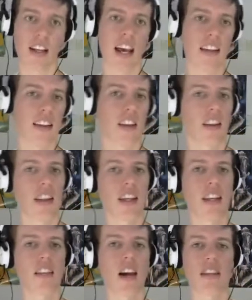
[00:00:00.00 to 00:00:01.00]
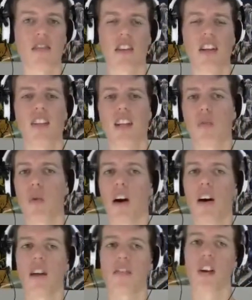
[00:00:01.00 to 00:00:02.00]
Now that the light screen did
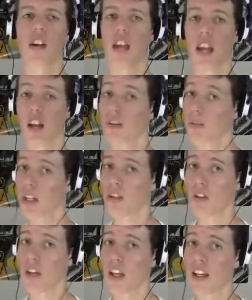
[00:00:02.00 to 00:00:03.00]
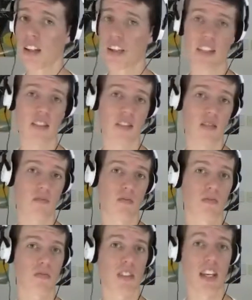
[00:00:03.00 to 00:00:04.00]
wear off, it'll be doing at least
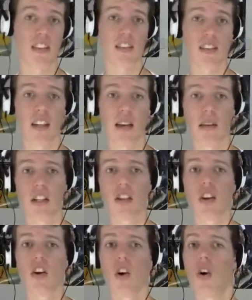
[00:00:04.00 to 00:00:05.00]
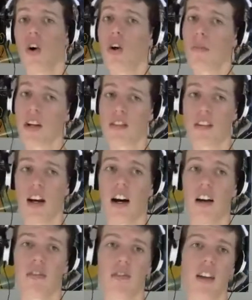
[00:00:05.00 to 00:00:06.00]
decent damage. Almost
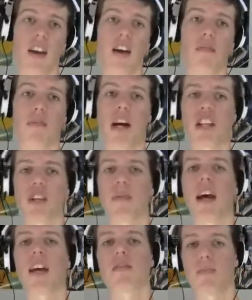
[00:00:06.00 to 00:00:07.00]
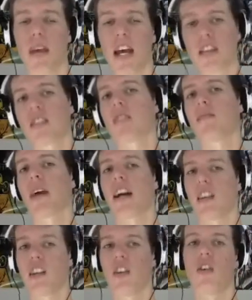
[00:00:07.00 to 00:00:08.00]
half. Magic Bounce bouncing
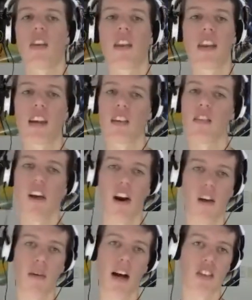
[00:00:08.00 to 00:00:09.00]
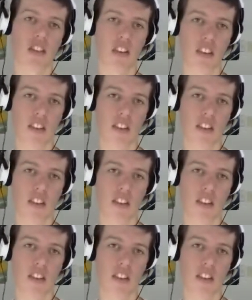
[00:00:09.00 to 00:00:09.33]
back the Yawn. Thank you very much.